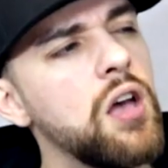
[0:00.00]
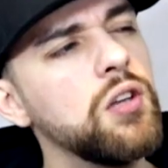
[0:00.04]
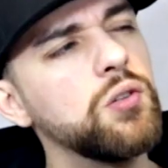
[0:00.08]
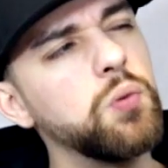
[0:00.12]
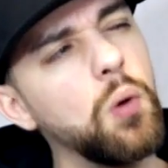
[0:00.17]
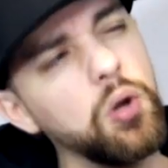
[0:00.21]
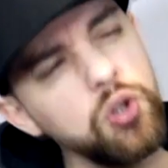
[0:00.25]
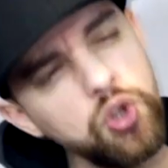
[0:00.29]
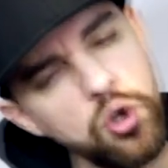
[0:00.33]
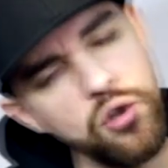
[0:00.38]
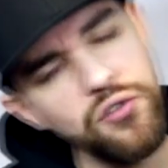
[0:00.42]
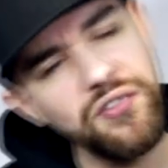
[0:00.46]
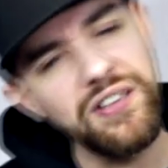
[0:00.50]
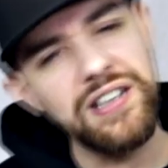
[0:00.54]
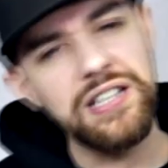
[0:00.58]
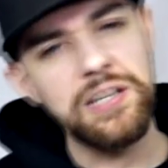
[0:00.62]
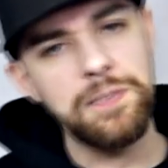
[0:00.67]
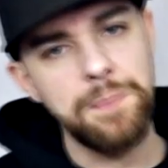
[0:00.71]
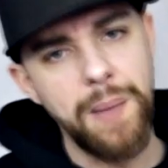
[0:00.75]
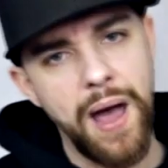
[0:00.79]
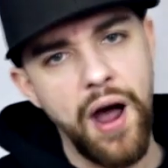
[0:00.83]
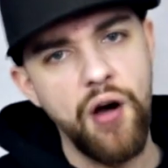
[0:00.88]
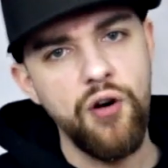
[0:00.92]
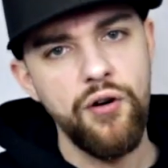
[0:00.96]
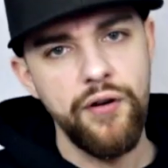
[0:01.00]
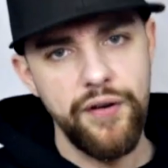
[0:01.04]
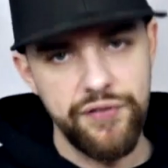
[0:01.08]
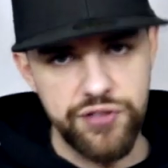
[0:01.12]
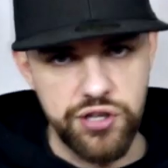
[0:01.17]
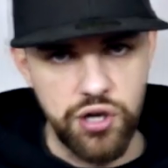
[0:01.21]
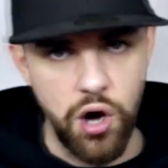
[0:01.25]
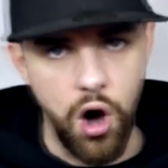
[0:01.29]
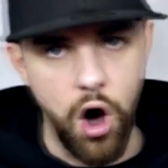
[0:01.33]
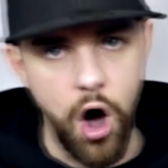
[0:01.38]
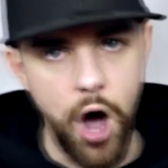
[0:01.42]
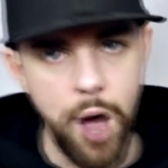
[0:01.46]
So I do think it's a matter of
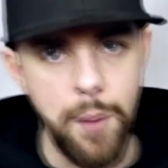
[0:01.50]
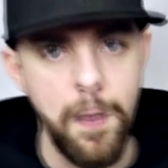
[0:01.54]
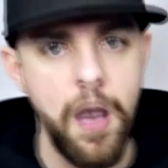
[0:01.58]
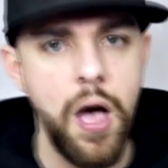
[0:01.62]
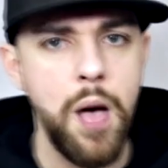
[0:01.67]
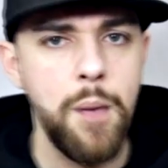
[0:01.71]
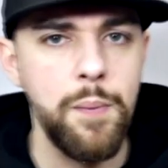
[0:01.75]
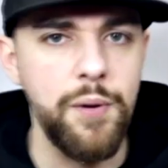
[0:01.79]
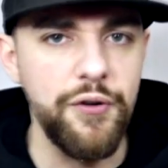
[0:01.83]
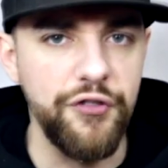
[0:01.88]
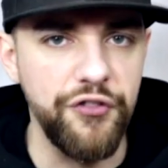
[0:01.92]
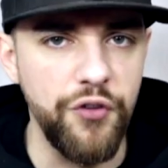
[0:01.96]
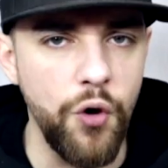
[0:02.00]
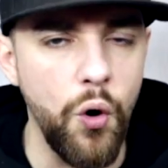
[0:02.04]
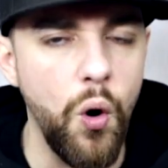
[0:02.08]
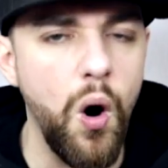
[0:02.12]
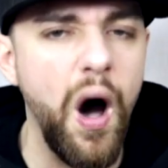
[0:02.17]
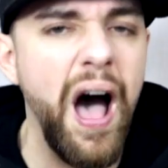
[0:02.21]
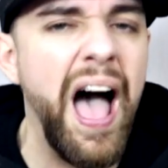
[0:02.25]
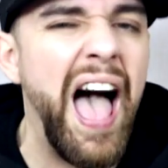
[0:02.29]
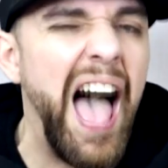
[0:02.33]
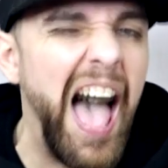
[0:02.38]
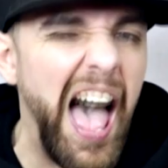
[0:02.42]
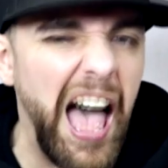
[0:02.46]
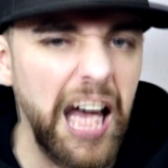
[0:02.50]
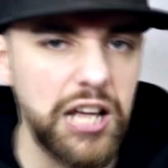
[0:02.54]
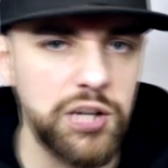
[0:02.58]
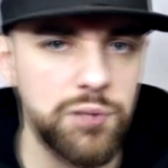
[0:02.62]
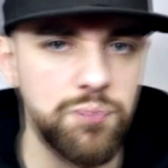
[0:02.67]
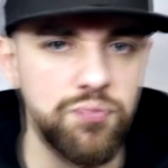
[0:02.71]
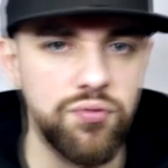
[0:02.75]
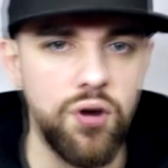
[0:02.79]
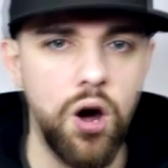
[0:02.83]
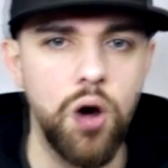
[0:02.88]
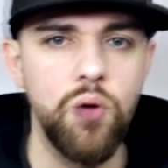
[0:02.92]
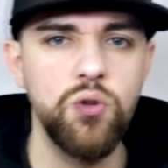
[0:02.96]
time before
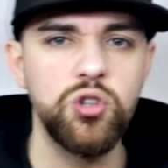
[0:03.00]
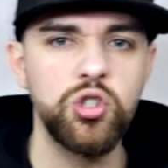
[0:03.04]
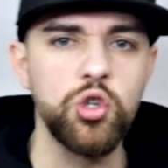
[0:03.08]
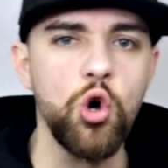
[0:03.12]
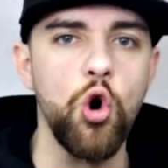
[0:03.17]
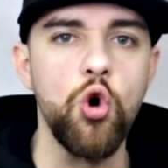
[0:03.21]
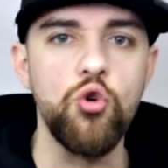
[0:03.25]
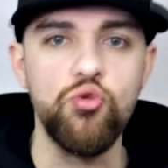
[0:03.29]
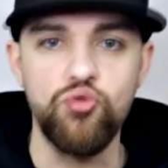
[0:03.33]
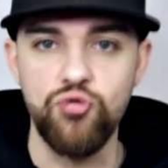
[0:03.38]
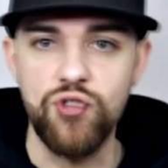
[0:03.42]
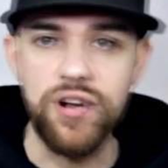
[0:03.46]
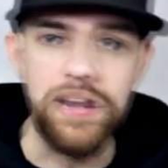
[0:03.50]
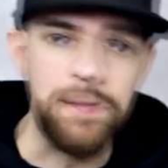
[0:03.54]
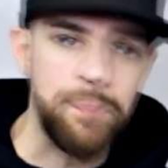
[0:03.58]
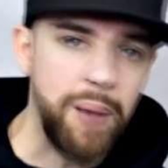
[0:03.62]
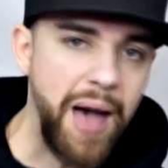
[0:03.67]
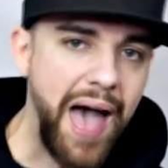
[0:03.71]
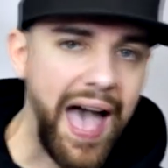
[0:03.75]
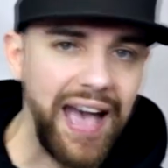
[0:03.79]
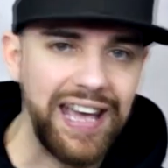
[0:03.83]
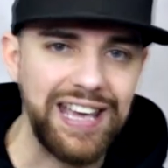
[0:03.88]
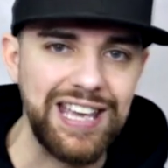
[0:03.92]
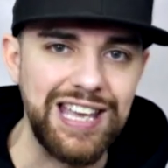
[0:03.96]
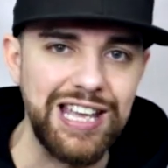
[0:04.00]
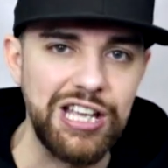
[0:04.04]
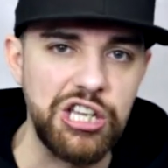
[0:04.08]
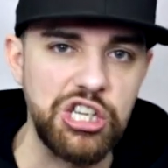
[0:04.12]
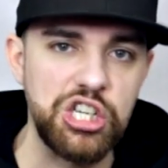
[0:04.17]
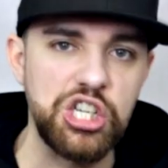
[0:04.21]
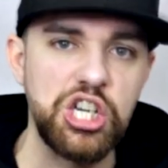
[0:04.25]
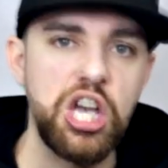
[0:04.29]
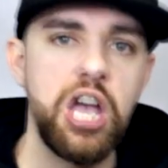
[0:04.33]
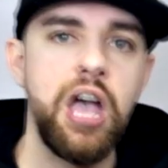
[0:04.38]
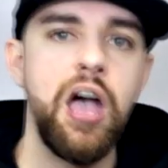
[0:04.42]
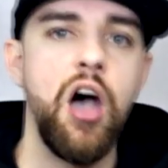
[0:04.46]
Hasbro sort of
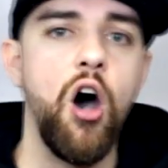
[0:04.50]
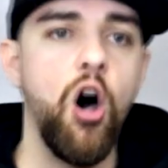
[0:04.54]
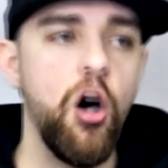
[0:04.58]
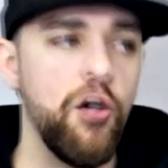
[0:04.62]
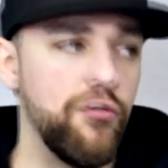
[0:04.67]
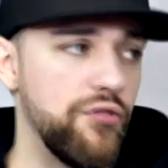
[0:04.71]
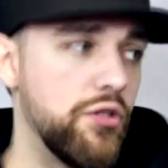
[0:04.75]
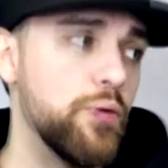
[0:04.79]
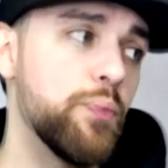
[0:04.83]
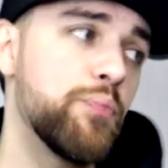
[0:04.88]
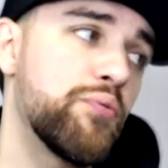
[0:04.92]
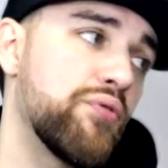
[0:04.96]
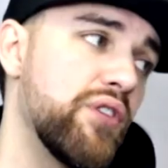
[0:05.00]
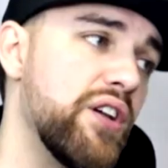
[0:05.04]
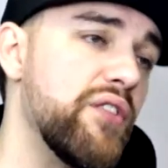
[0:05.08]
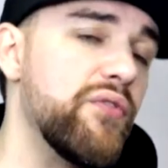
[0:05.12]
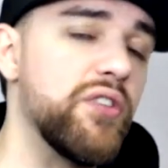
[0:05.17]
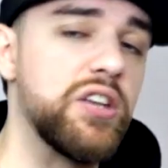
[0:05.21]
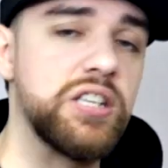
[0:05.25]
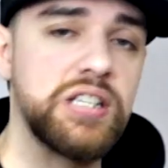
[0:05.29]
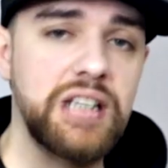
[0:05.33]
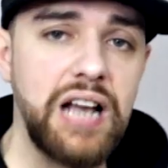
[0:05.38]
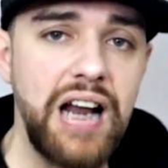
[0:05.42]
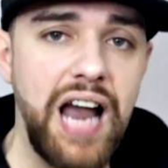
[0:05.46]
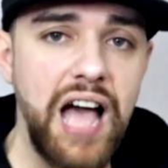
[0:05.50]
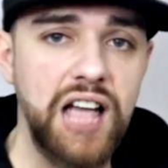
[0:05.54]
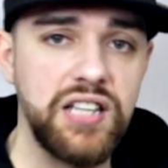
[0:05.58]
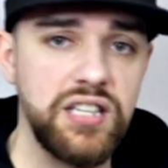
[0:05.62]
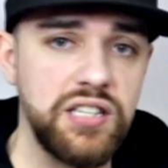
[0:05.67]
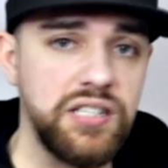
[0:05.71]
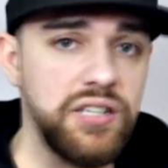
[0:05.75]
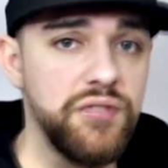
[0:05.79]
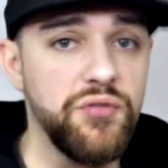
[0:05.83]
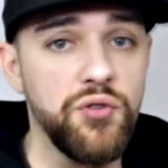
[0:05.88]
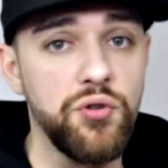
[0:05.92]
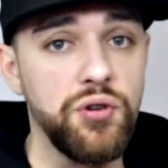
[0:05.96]
repackage either the previous
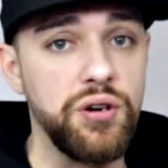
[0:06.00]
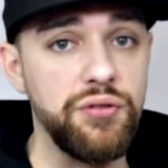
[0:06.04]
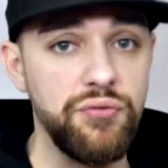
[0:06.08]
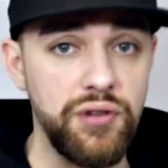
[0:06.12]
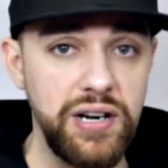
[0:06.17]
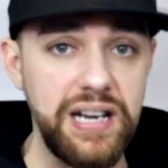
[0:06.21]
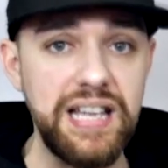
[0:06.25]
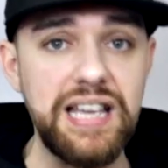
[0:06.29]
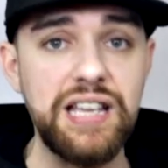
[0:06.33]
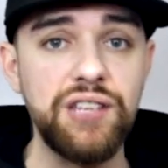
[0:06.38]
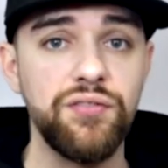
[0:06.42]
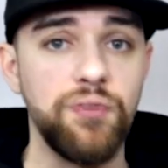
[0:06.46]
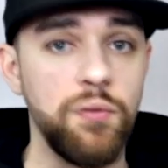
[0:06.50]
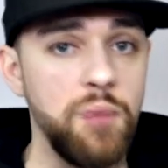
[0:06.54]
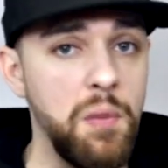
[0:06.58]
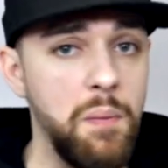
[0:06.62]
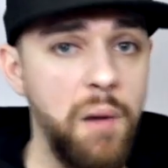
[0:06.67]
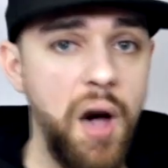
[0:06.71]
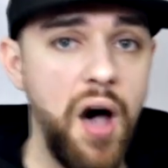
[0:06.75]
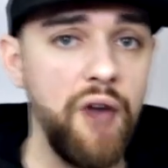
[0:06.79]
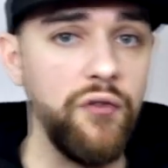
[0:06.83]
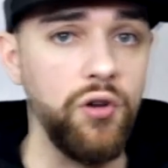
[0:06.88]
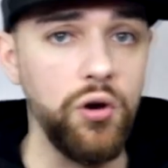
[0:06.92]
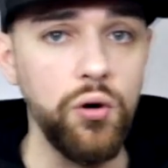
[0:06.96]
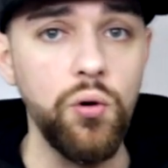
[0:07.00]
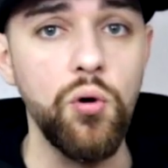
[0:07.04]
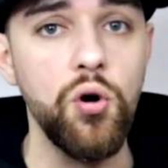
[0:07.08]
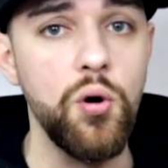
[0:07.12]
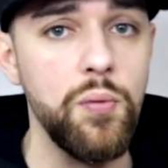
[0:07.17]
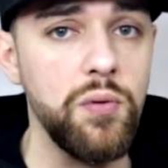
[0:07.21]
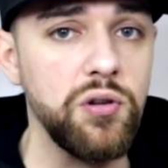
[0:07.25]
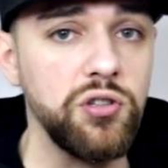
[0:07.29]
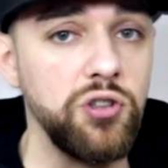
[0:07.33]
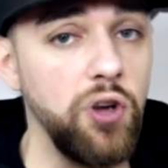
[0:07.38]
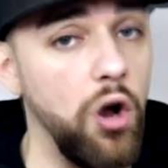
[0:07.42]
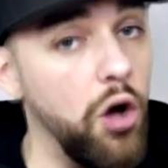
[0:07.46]
Galactus they've already released from the Marvel
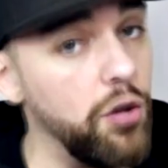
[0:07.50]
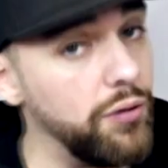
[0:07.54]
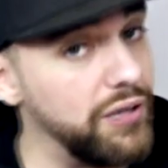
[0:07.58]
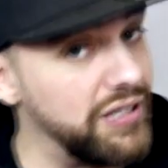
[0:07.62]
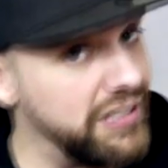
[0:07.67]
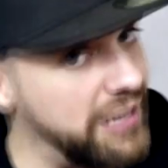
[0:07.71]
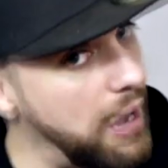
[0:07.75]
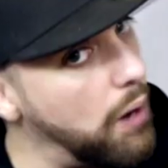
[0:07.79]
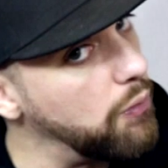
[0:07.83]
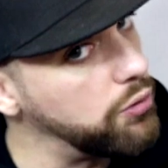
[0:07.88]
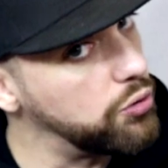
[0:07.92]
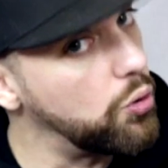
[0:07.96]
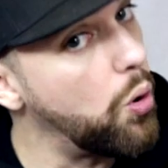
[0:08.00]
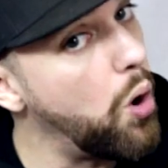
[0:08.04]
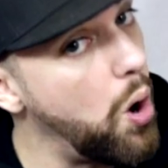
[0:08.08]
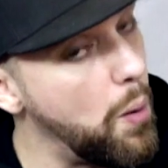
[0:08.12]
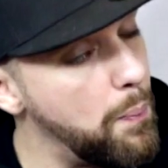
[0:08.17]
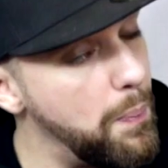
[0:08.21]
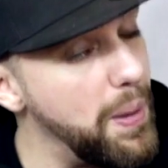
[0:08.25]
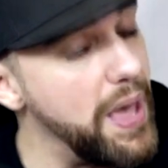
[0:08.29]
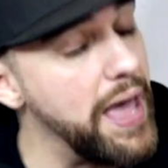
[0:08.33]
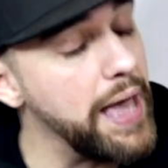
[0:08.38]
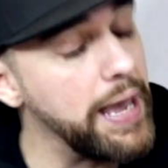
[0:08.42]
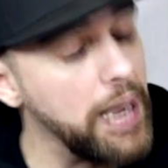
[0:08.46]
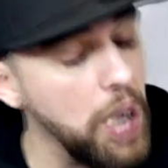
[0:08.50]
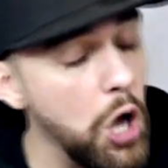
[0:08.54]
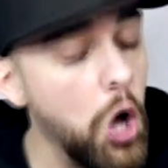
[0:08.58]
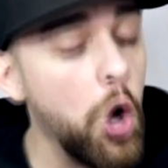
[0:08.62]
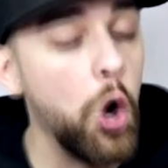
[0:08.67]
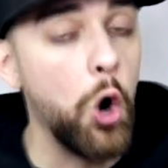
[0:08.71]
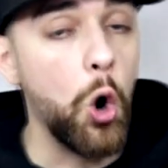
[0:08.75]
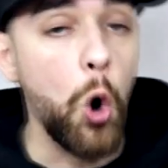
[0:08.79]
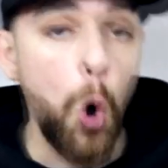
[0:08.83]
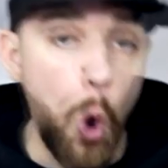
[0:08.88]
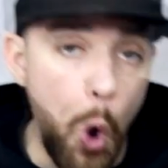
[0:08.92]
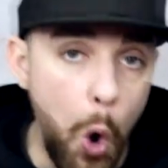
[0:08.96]
Ultimates line, because that was quite big,
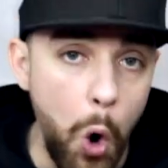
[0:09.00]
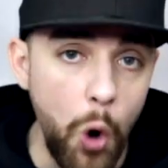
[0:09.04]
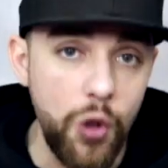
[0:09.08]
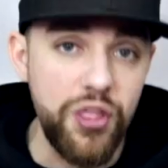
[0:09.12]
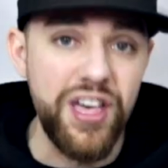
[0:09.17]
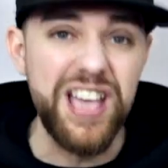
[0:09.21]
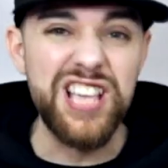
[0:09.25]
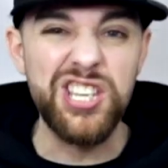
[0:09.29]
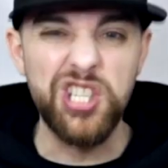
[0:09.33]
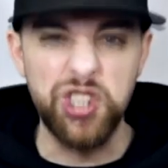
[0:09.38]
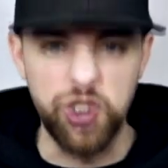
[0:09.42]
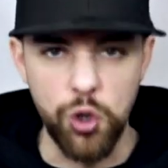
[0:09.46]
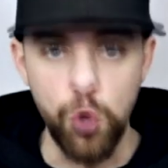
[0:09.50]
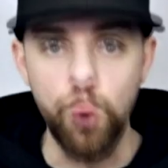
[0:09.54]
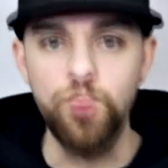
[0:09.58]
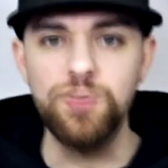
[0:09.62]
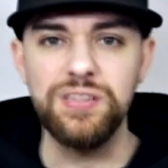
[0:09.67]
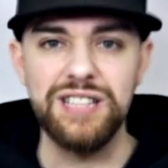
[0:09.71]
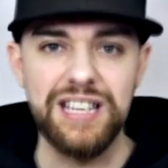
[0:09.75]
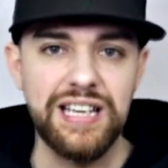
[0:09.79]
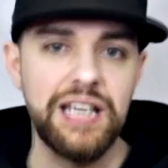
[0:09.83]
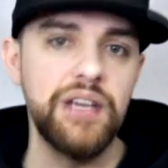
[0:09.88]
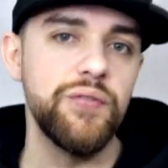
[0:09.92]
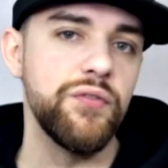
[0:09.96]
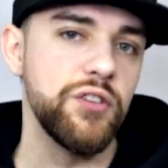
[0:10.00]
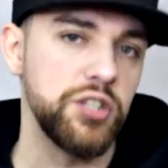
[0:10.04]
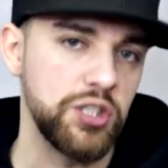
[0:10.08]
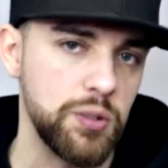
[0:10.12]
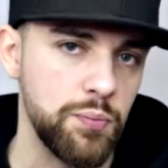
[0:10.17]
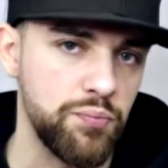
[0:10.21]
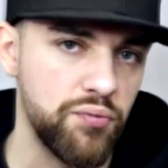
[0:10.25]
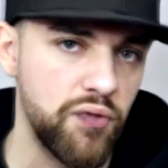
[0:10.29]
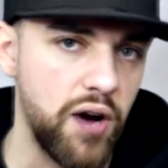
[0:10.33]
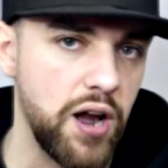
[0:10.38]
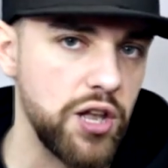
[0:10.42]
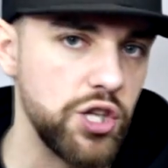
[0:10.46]
or they sculpt and give us a
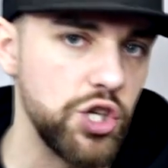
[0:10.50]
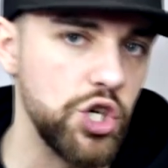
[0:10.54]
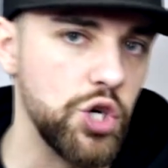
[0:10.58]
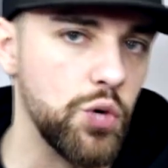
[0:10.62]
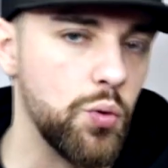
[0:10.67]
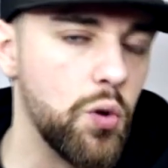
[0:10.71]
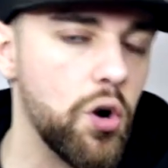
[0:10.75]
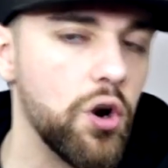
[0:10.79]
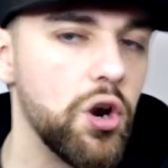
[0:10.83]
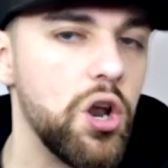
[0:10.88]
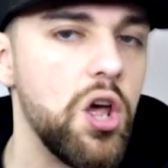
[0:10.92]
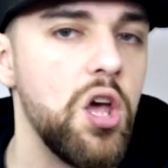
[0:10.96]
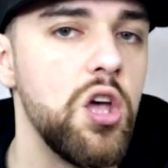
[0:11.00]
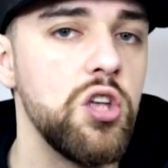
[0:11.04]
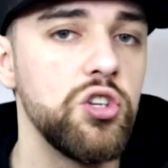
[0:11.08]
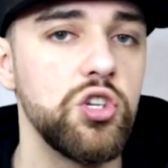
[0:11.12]
brand new one.